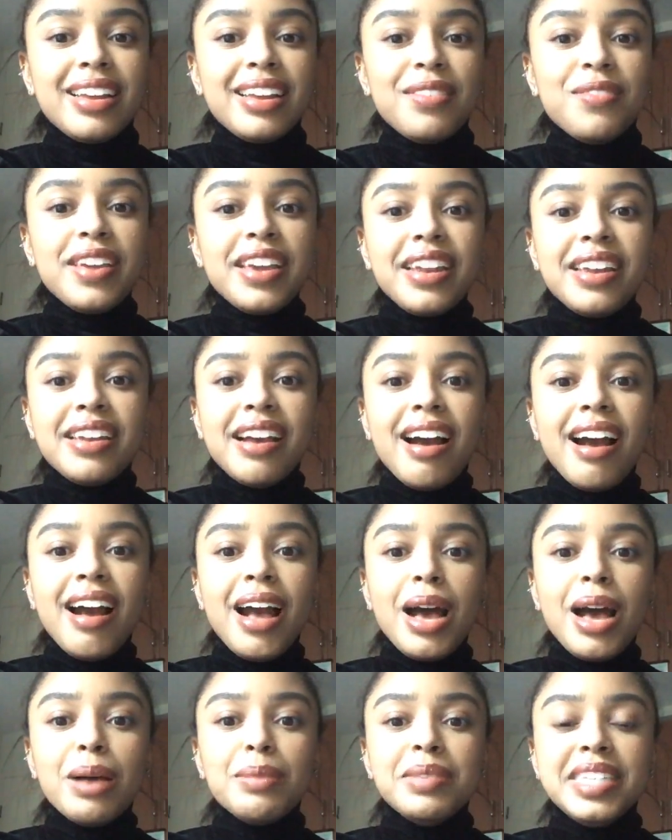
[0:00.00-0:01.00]

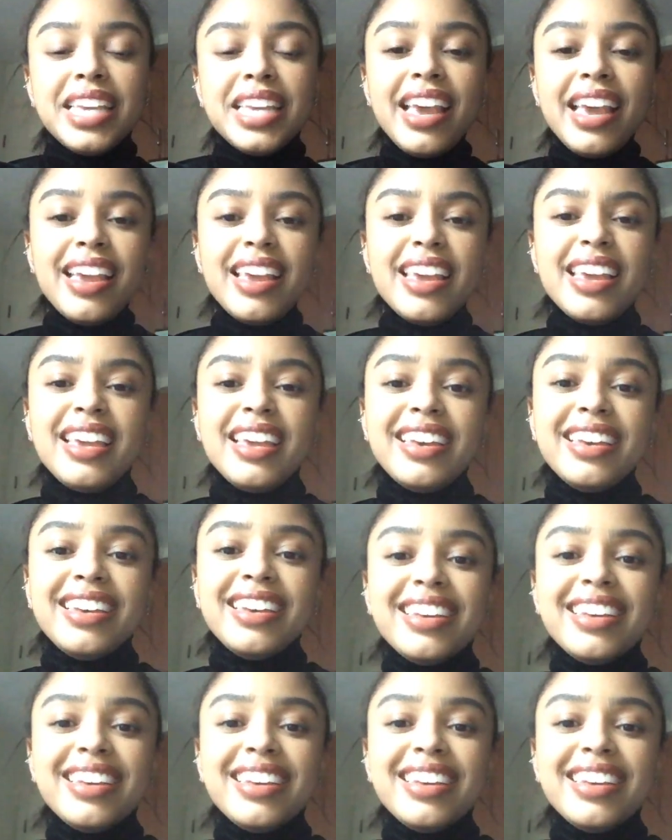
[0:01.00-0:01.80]
Vietnam, dang! I didn't know